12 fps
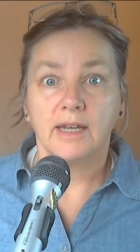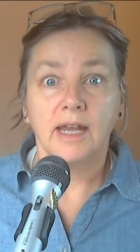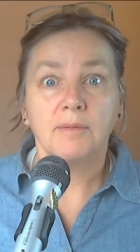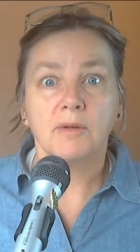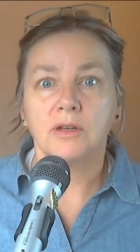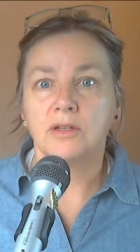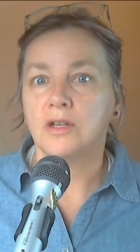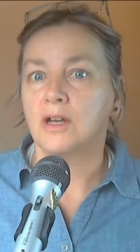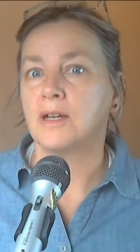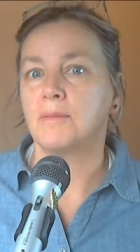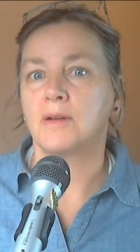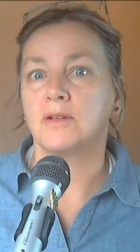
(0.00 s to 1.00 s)
Today I'm going to
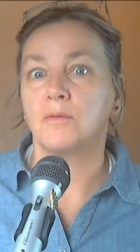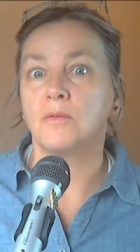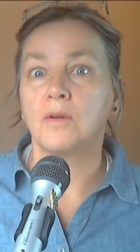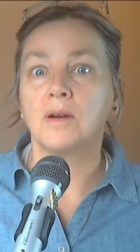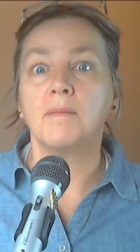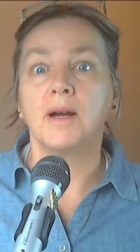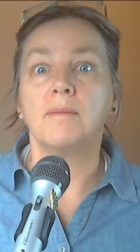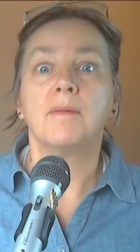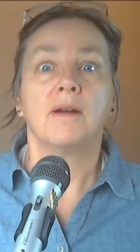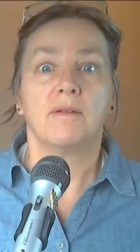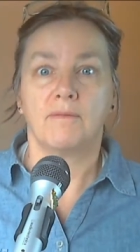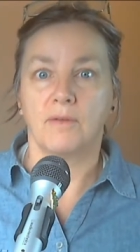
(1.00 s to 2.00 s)
talk about a warm-up
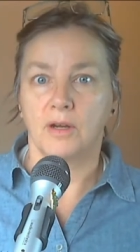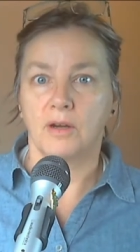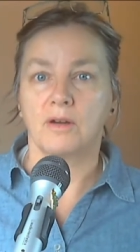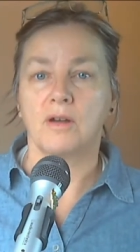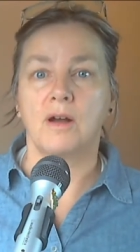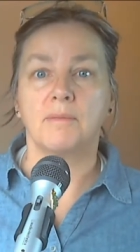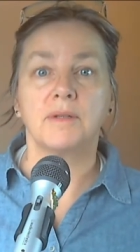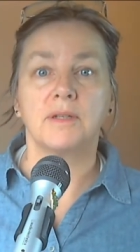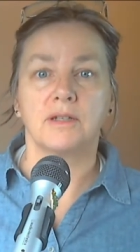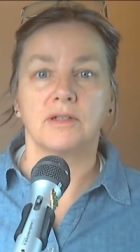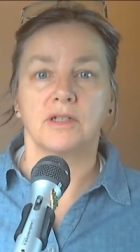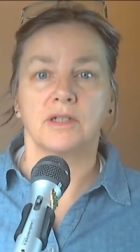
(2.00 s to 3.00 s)
for your
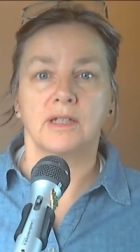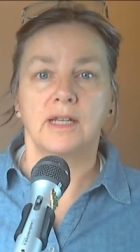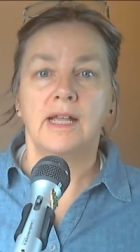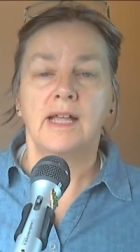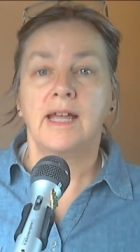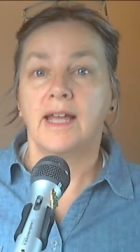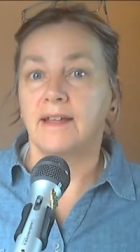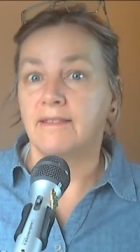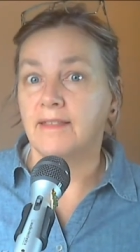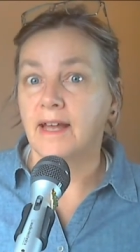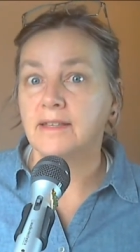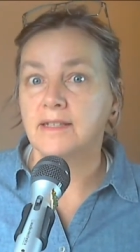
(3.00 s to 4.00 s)
competition,
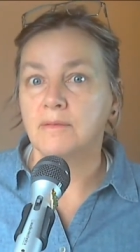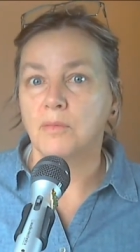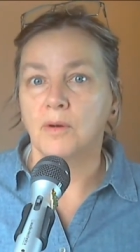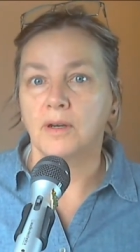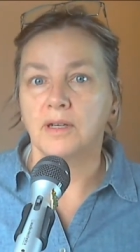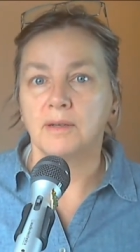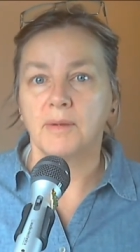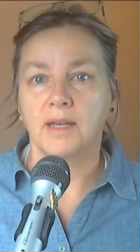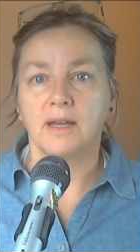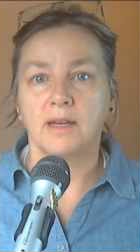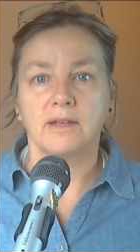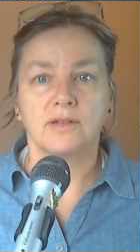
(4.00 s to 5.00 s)
and that's important
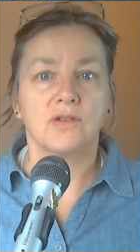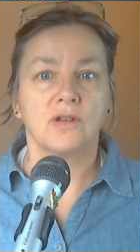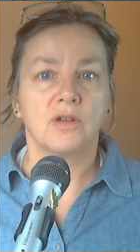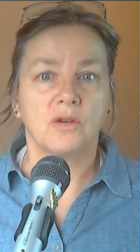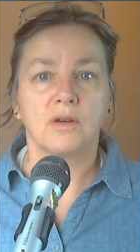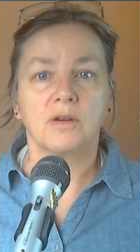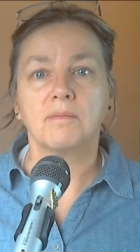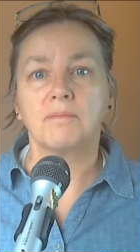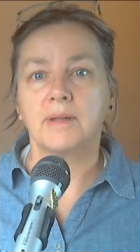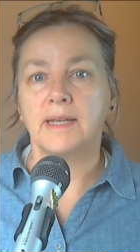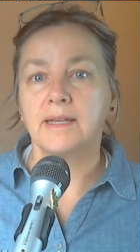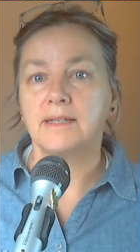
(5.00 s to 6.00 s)
because your
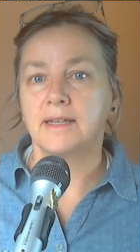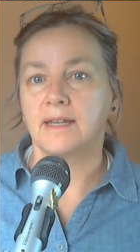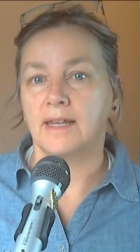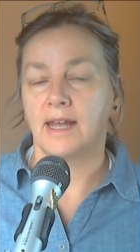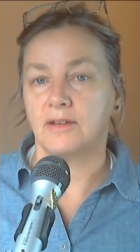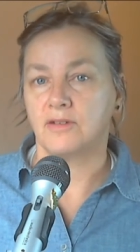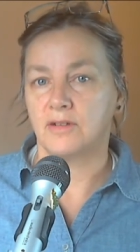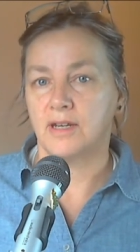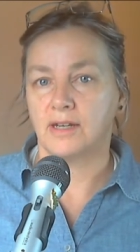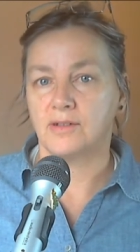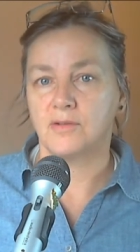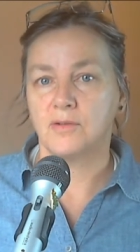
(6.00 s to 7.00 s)
placing at your
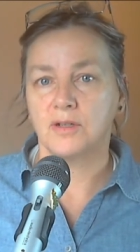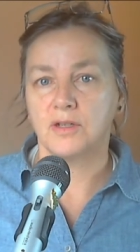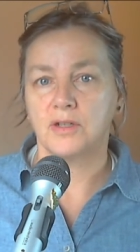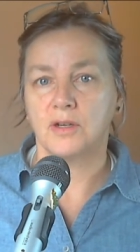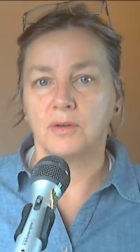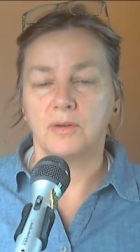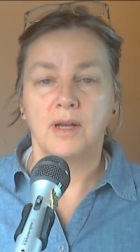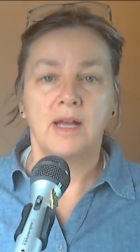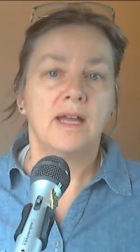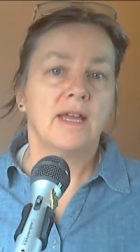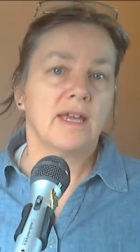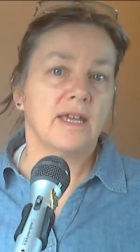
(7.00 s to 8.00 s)
next horse show
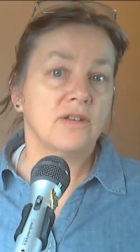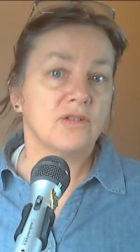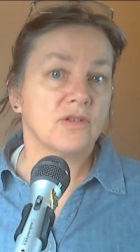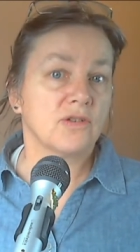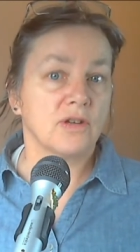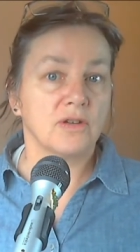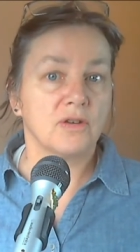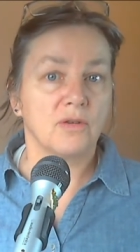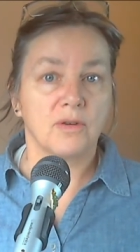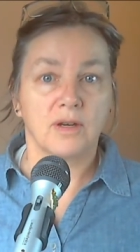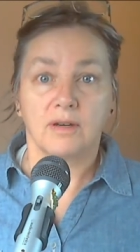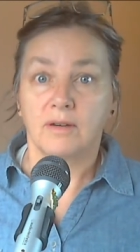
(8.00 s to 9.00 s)
hinges on
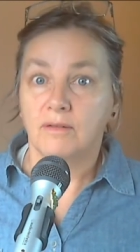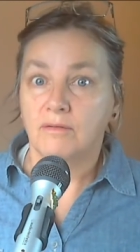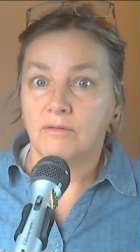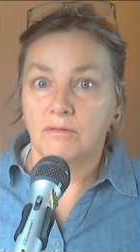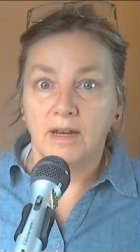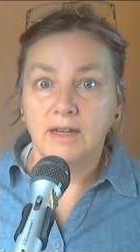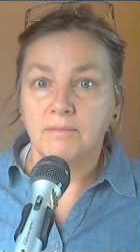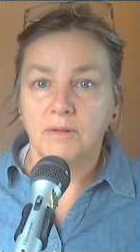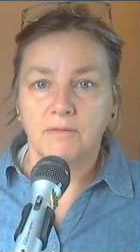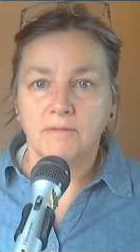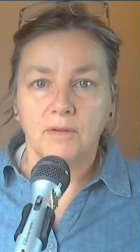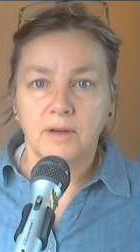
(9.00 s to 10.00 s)
your great
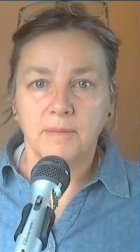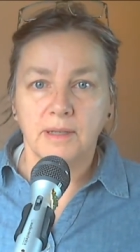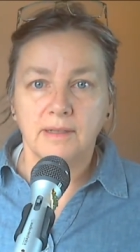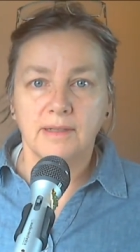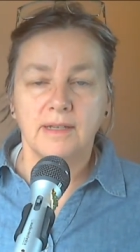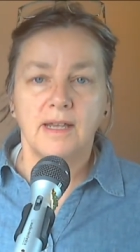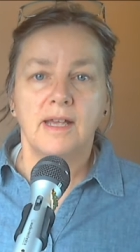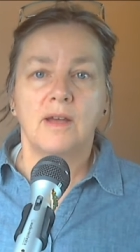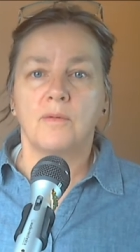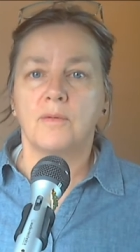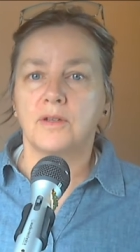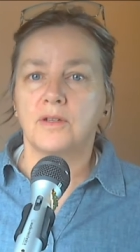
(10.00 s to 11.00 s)
performance,
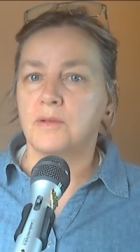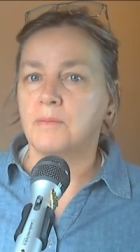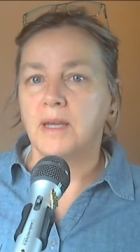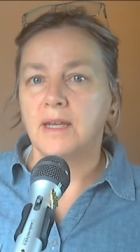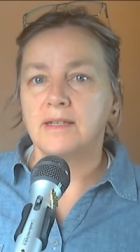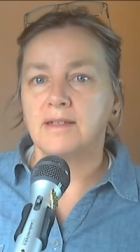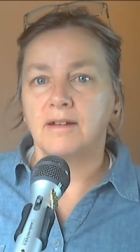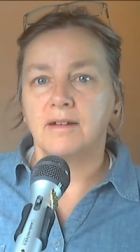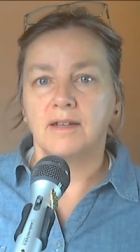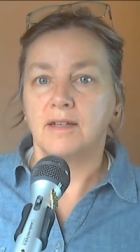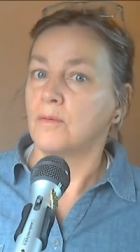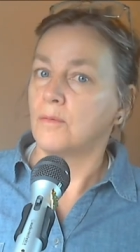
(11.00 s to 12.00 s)
which is based
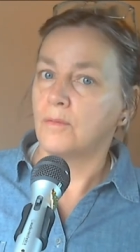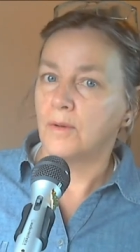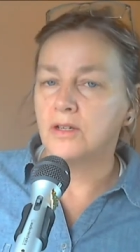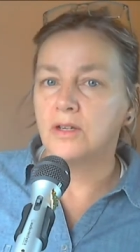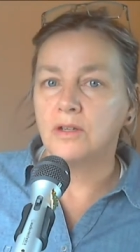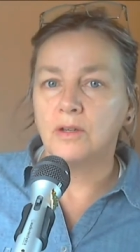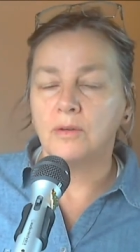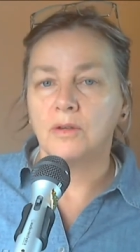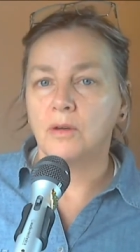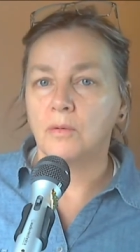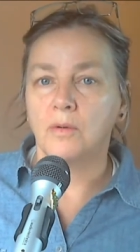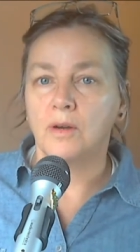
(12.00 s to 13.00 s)
on what you do in
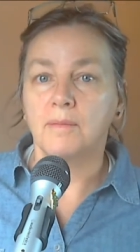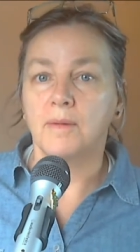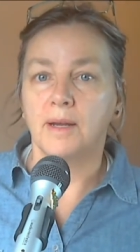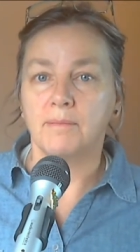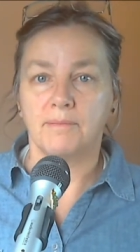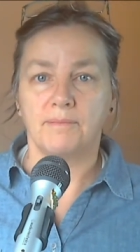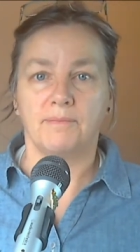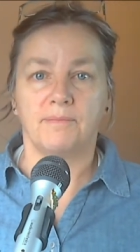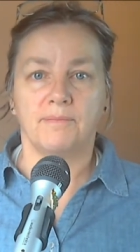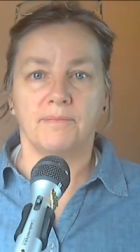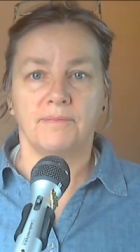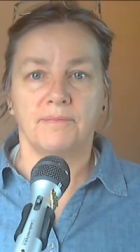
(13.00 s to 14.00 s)
your warm-up.
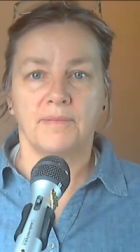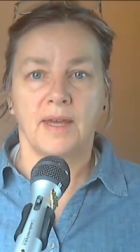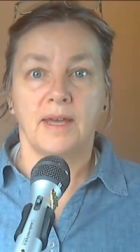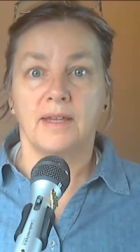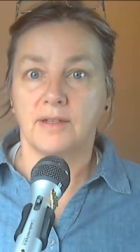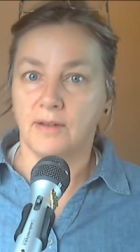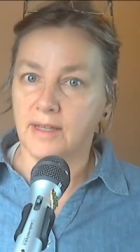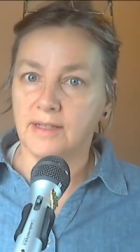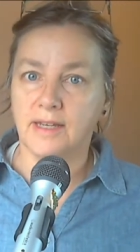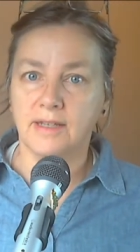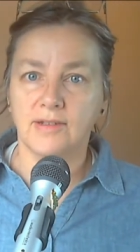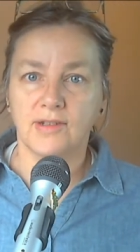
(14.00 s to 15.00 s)
So
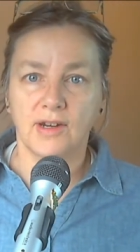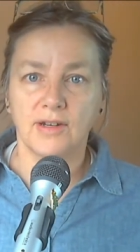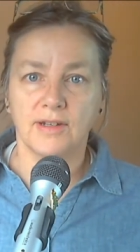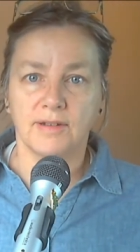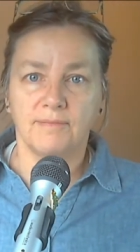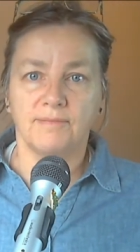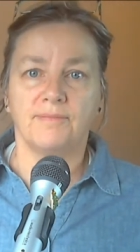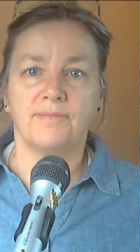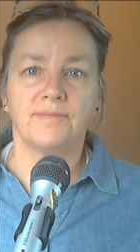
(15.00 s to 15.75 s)
let's get started.